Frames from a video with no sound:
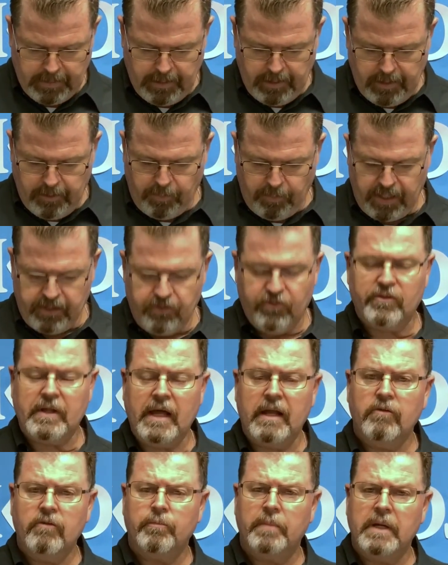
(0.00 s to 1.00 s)
But
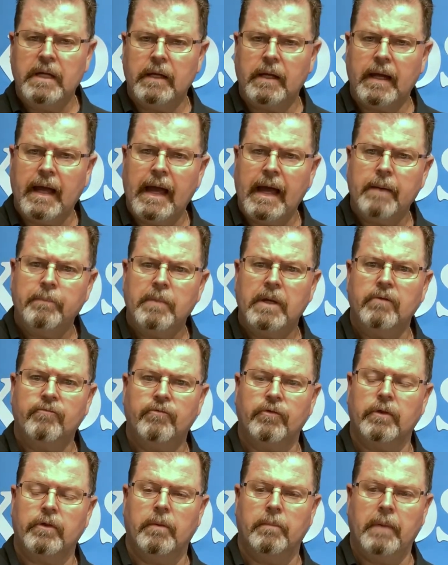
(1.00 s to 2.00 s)
instead of being happy
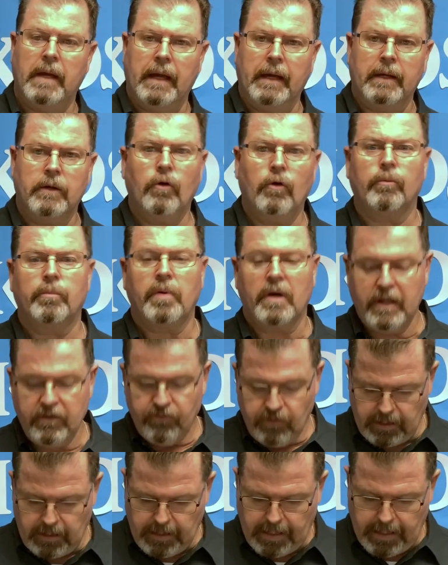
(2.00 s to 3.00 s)
for the man or
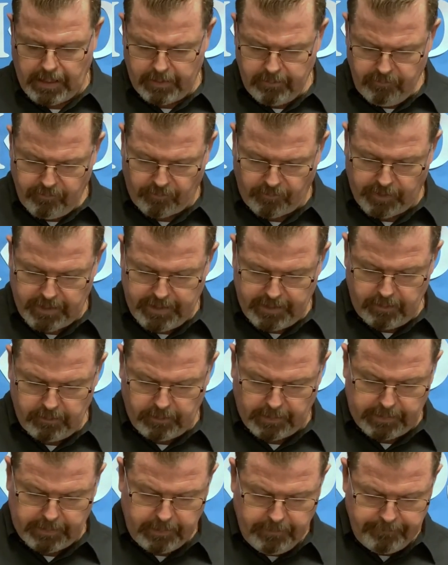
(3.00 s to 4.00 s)
praising God for
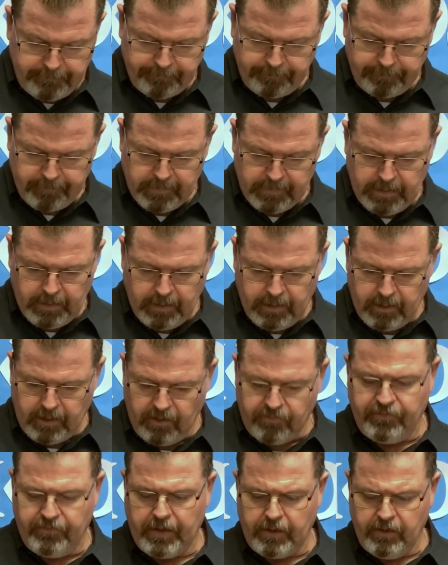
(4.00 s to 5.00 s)
healing,
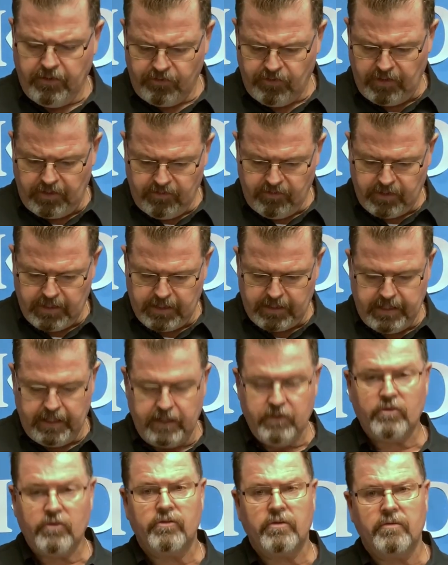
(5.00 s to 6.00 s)
the Pharisees and the
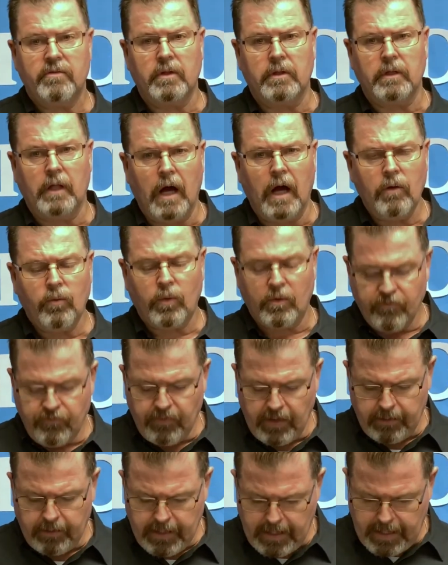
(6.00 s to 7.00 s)
teachers of the law were
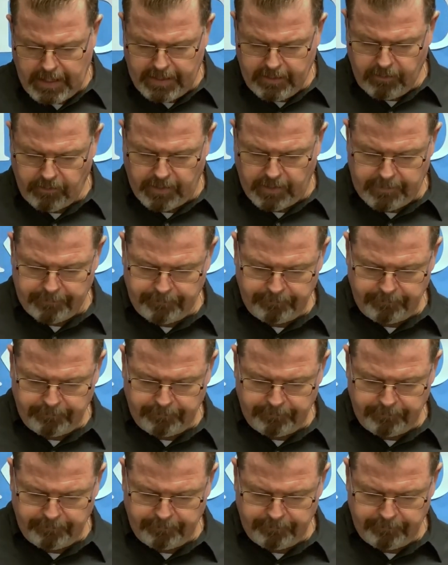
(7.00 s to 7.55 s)
very angry,